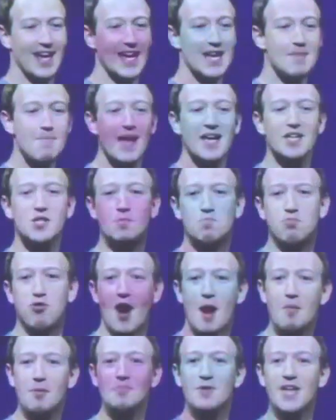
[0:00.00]
Ime is
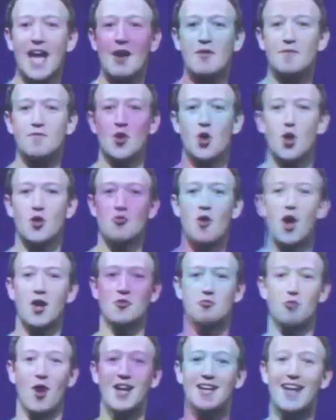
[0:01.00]
probably out for a
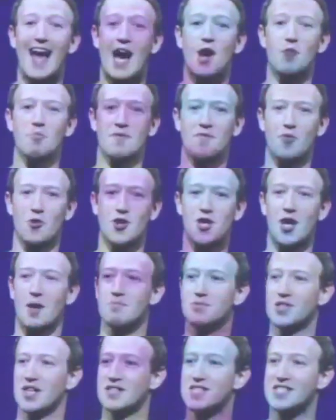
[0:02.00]
run right now before he
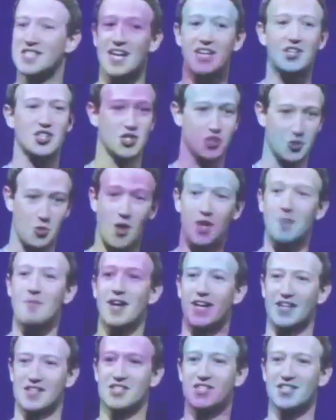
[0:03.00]
comes on stage in 20
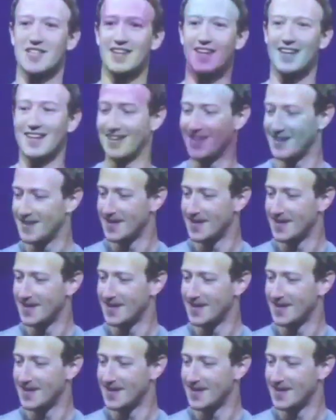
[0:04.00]
minutes.